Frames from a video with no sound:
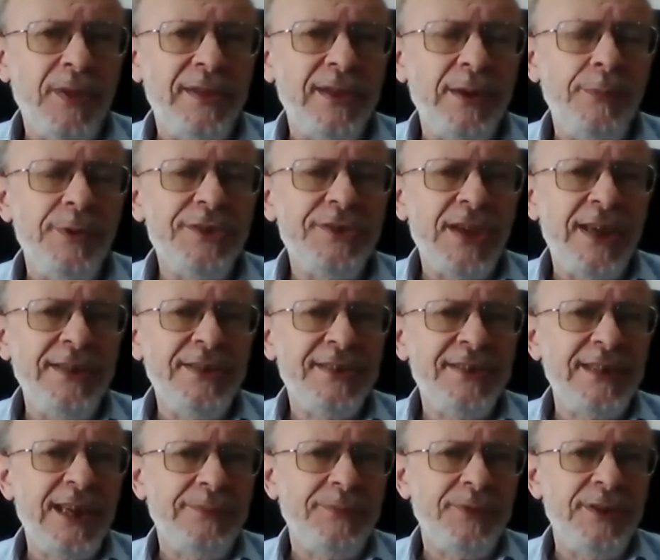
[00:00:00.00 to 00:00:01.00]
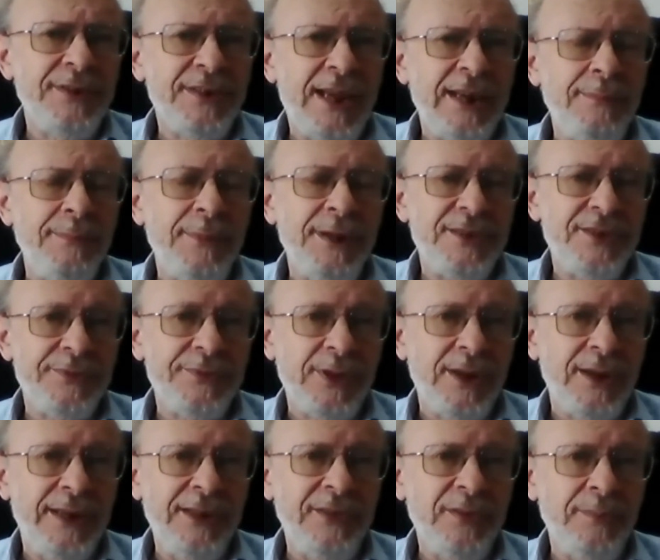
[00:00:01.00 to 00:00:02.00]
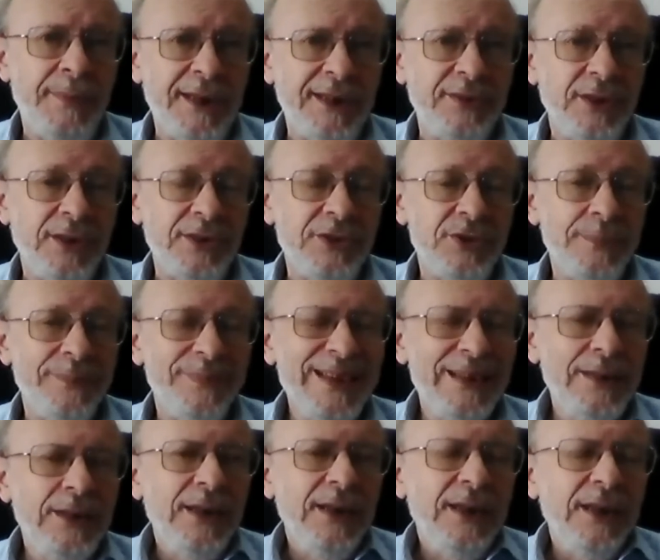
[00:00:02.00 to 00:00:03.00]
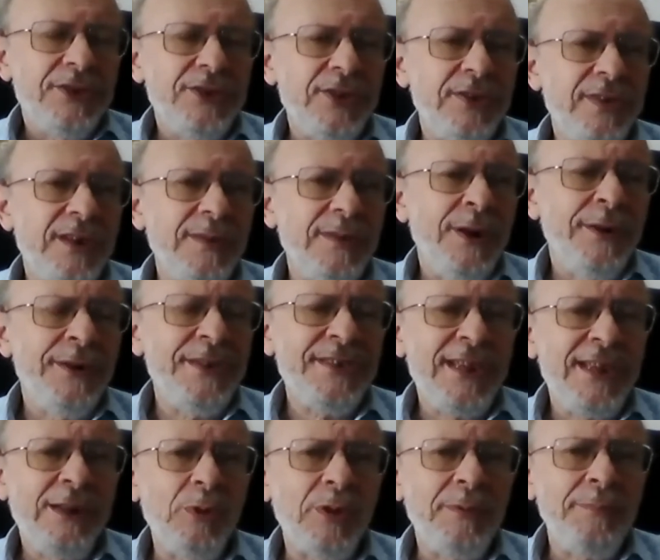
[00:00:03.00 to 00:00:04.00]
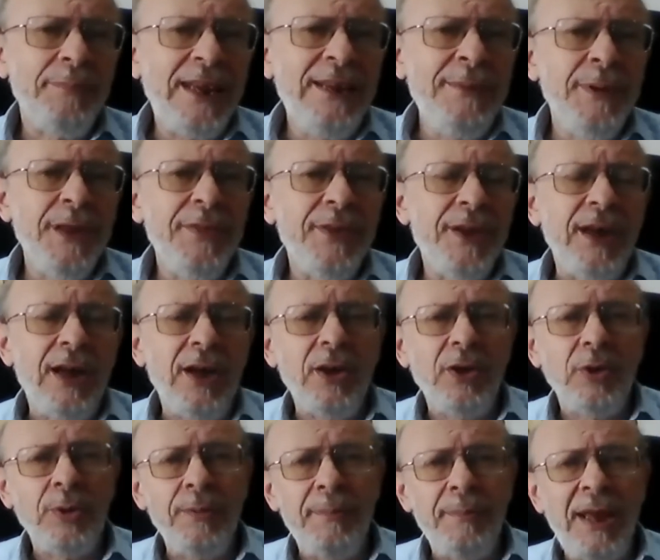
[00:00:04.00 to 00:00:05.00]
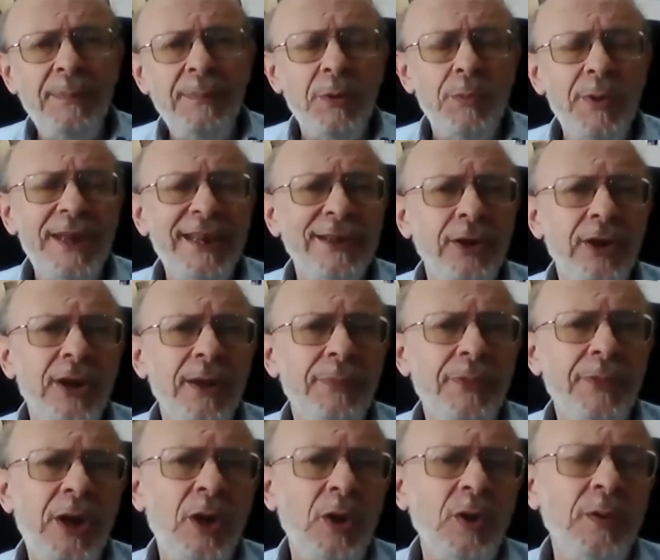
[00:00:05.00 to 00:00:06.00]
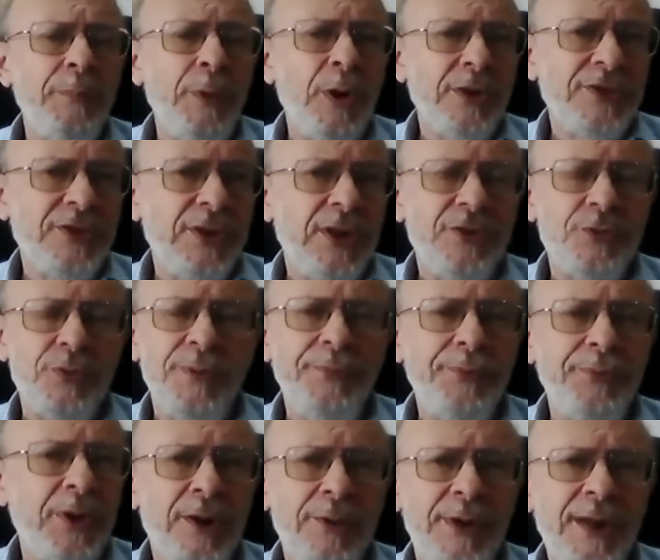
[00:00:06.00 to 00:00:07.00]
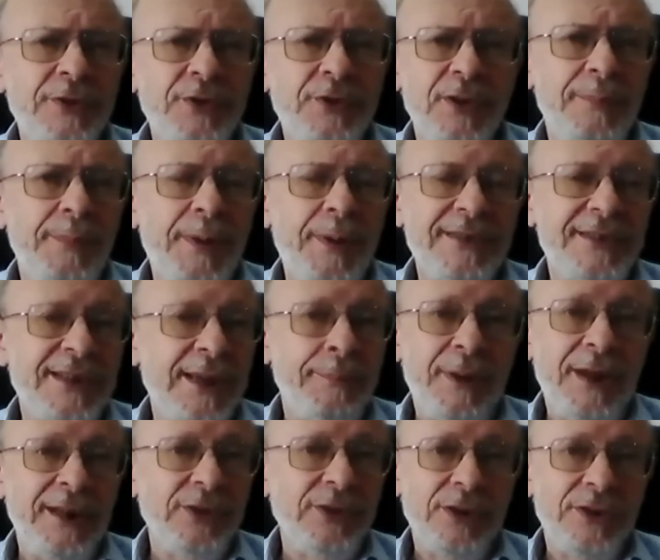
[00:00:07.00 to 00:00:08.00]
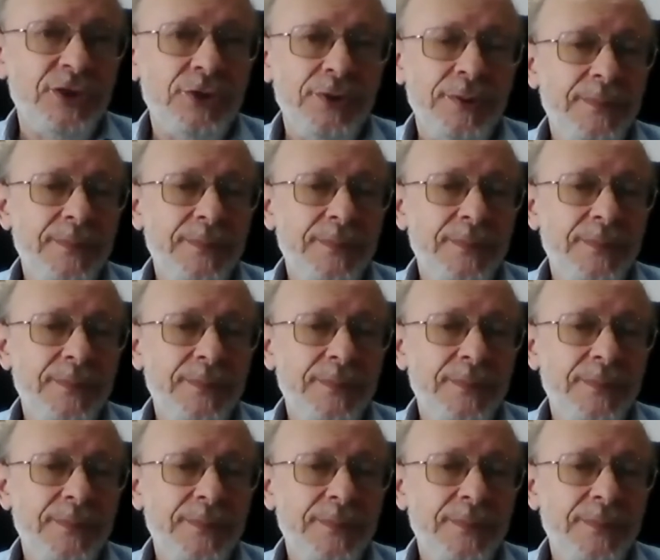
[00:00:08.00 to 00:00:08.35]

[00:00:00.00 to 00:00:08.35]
there was a 7-day mitzvah in the Mikdash. So the Gemara is saying, well, maybe we can learn the whole pasuk is referring to the Beis HaMikdash.